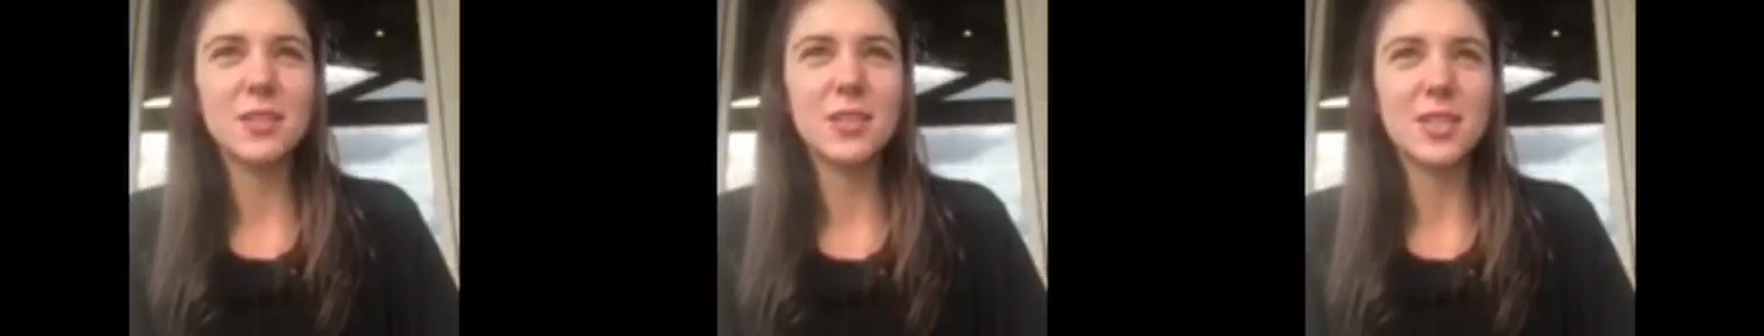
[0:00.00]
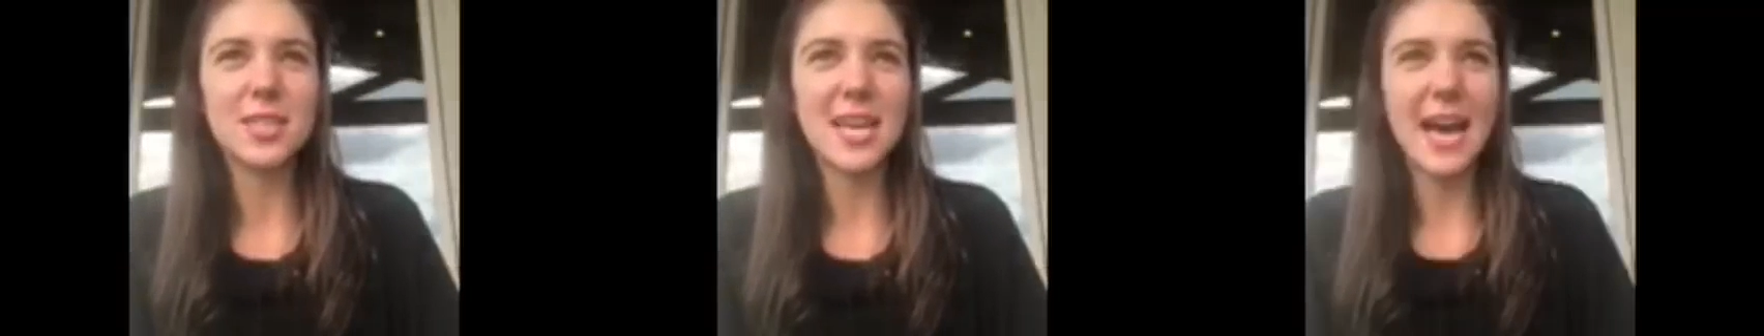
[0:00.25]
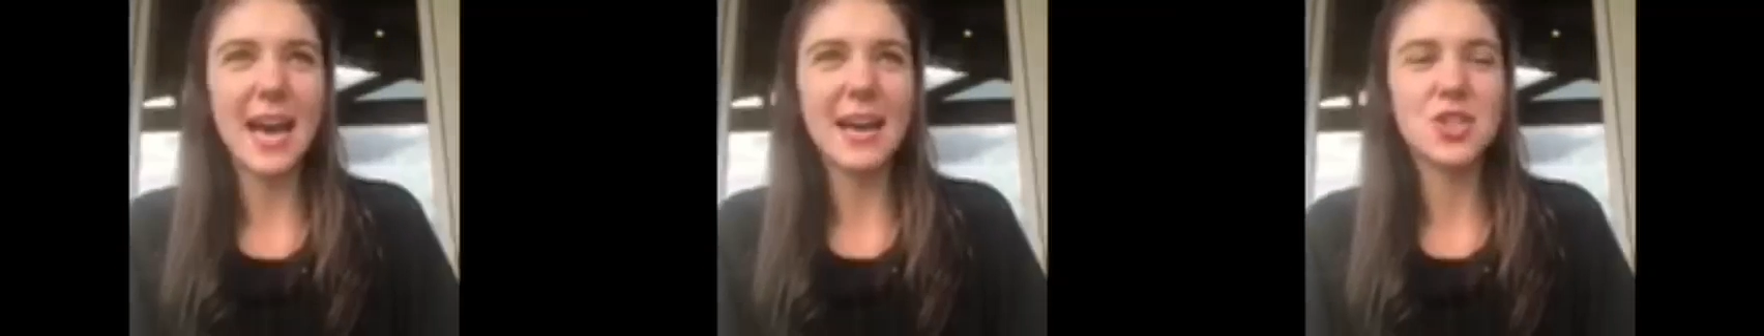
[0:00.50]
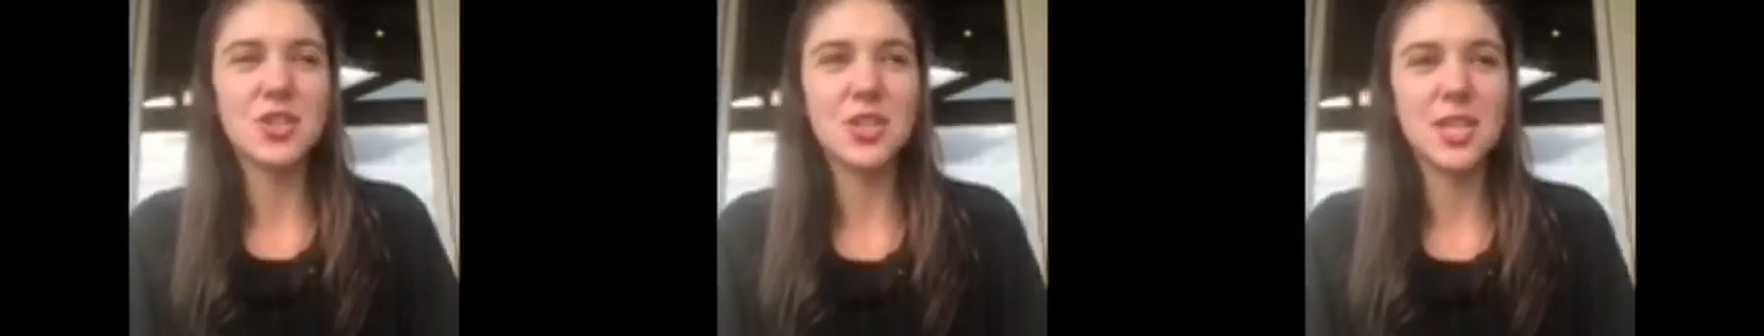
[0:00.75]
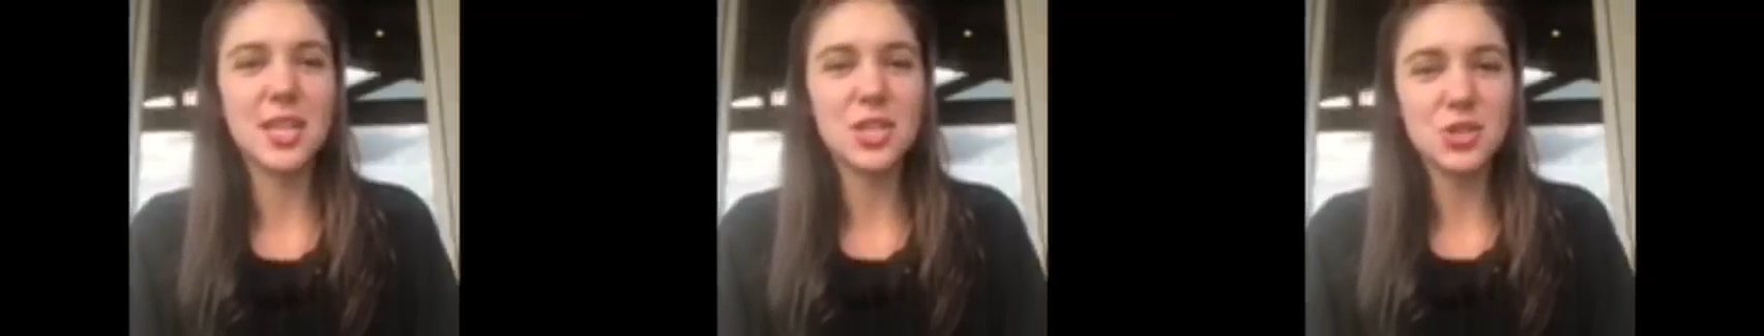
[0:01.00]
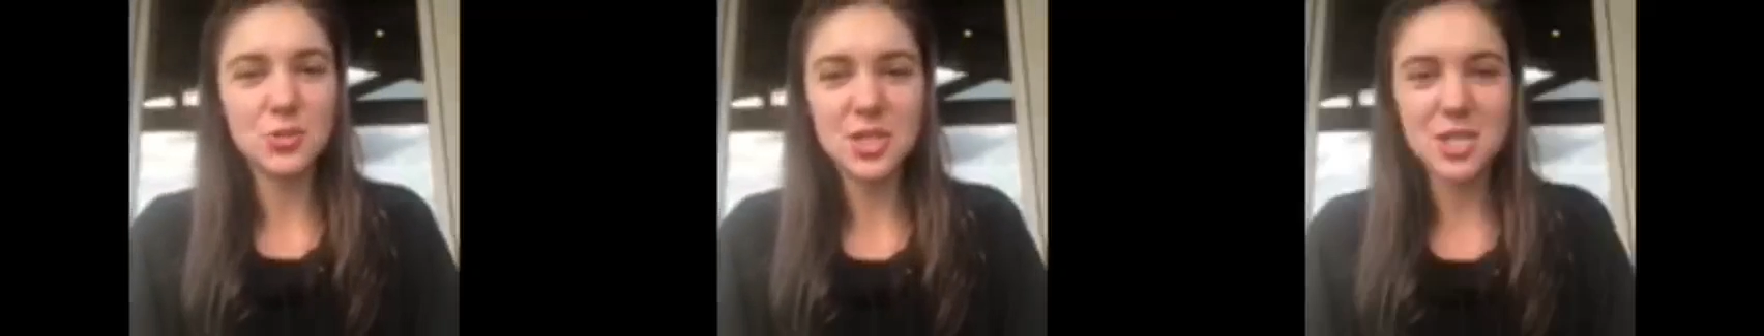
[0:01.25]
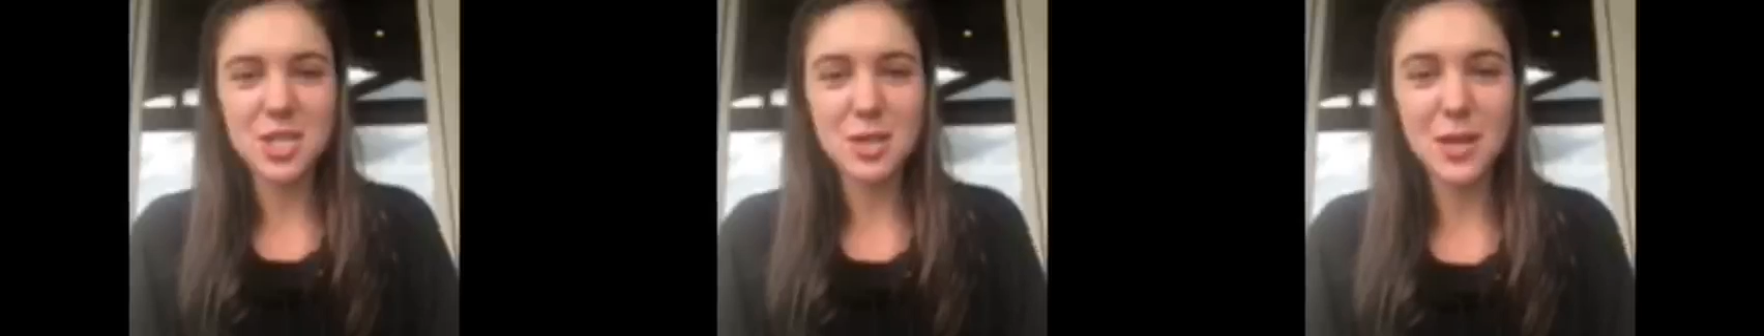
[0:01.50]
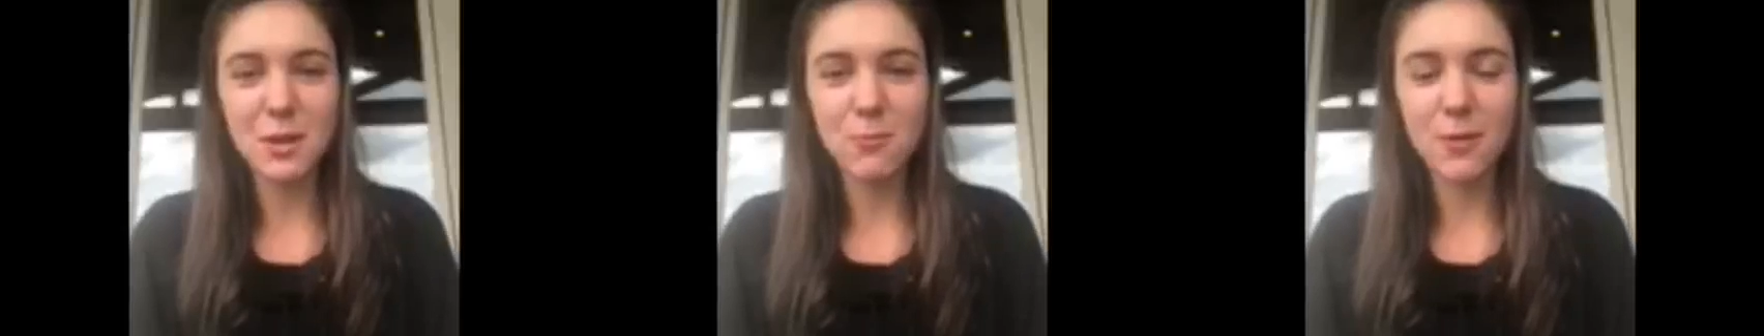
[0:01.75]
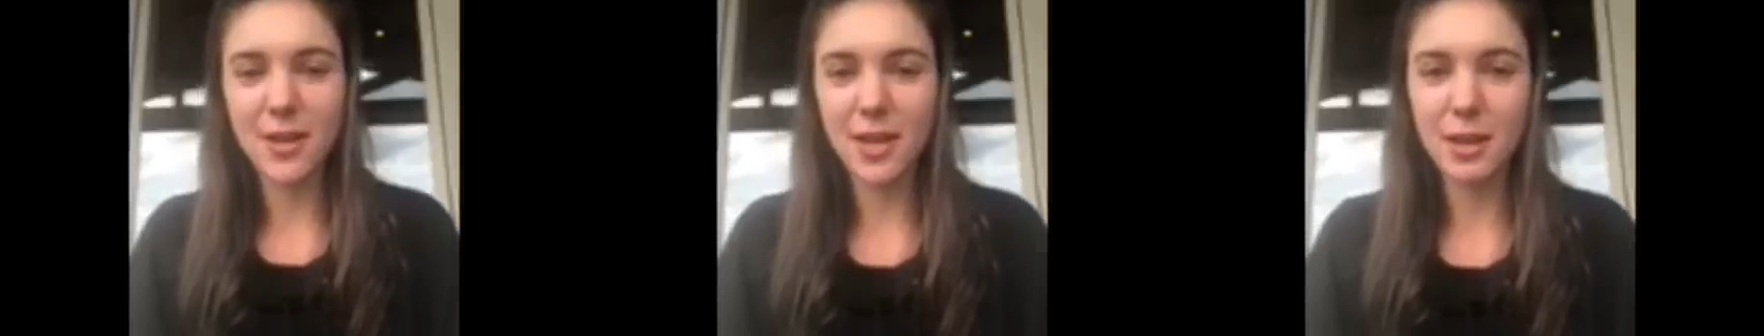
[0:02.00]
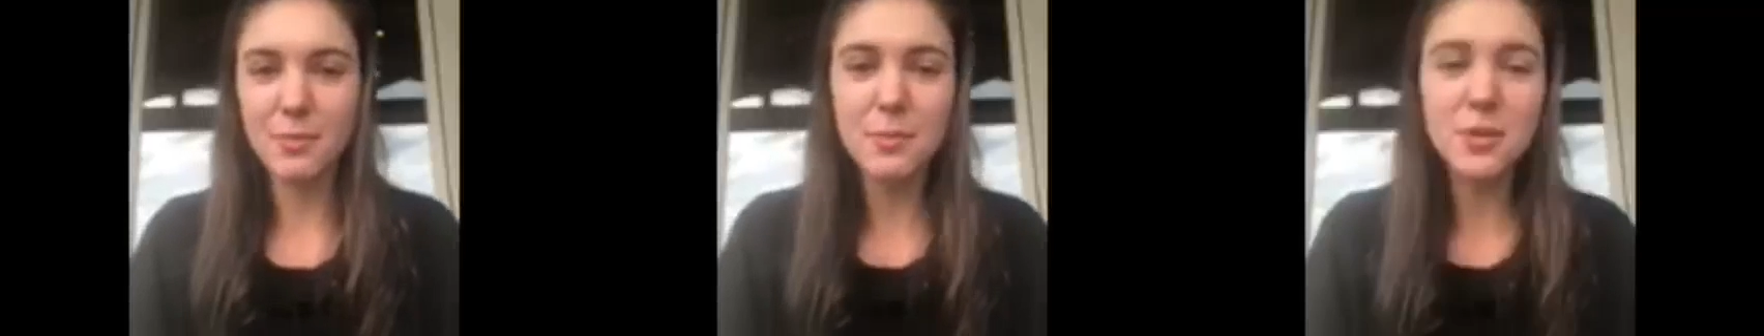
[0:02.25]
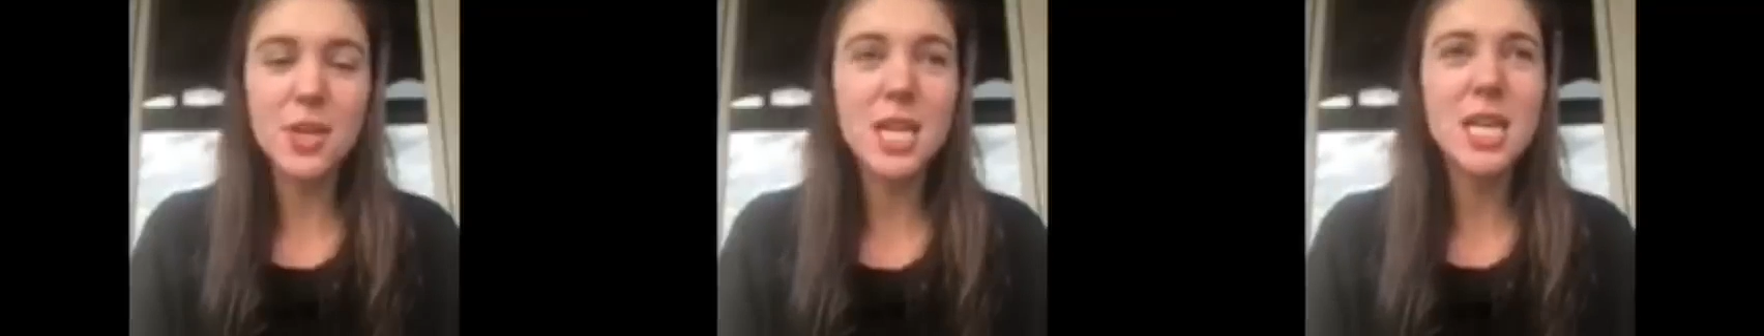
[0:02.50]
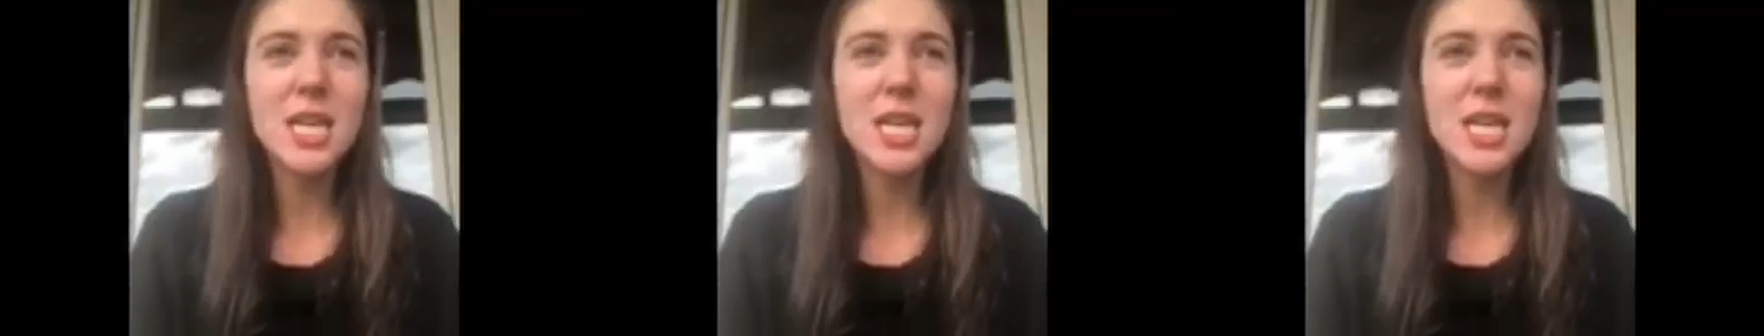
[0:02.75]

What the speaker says: looked at treating short-term and working memory.